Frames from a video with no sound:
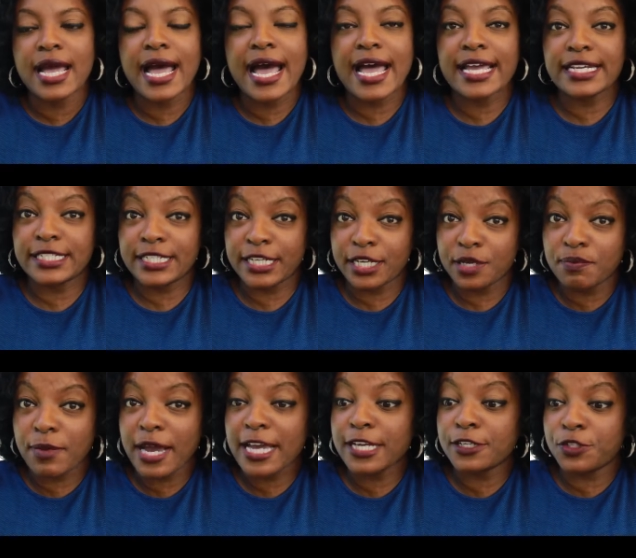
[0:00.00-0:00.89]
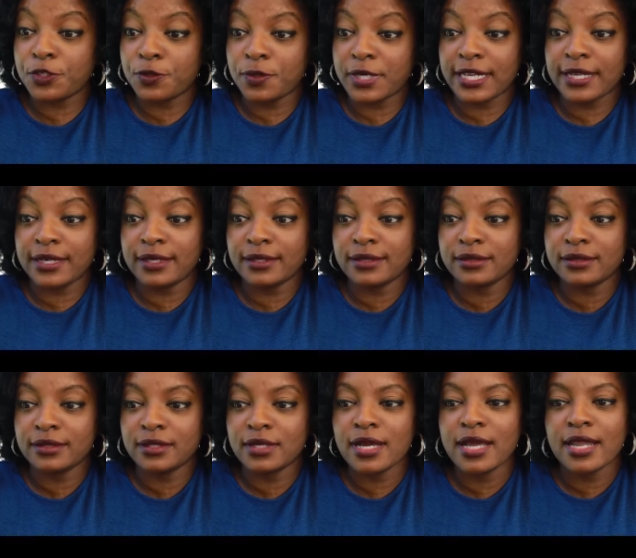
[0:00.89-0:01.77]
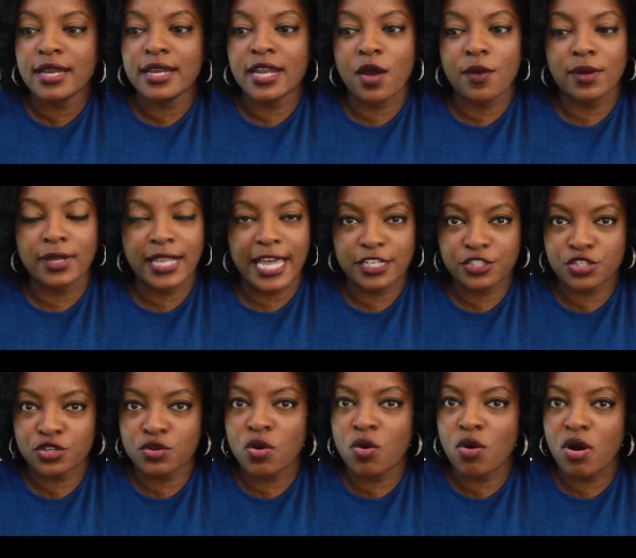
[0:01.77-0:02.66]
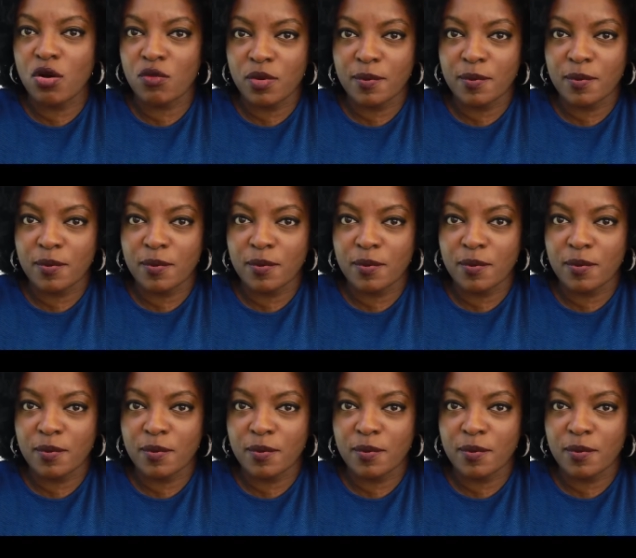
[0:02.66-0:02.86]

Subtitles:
I did my duty. Now I'd like to go on